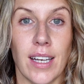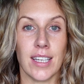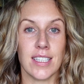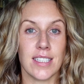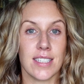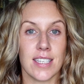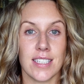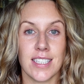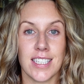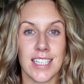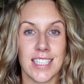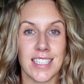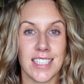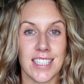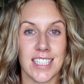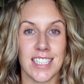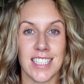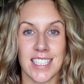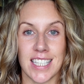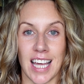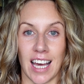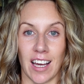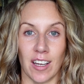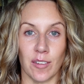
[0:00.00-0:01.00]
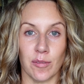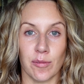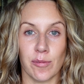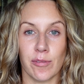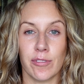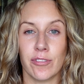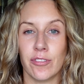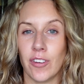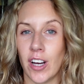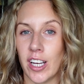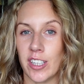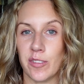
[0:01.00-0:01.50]
it's as easy as that.
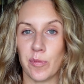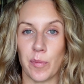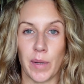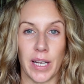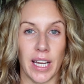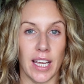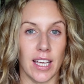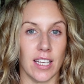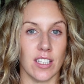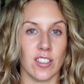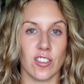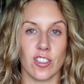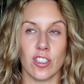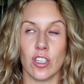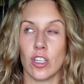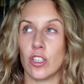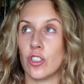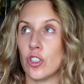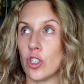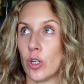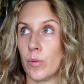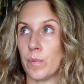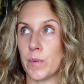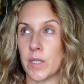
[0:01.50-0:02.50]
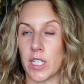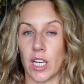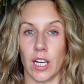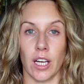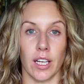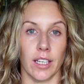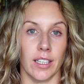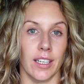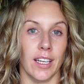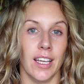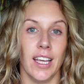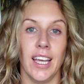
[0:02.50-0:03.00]
5 minutes, job
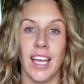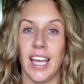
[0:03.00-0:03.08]
done,